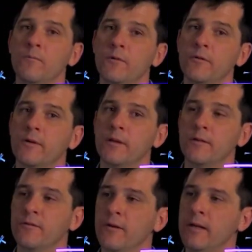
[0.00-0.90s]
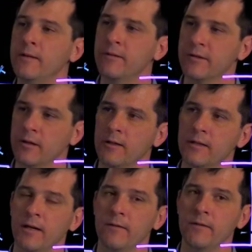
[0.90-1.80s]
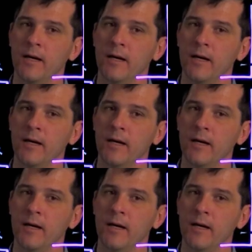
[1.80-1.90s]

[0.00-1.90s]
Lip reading: You can drain the charge out of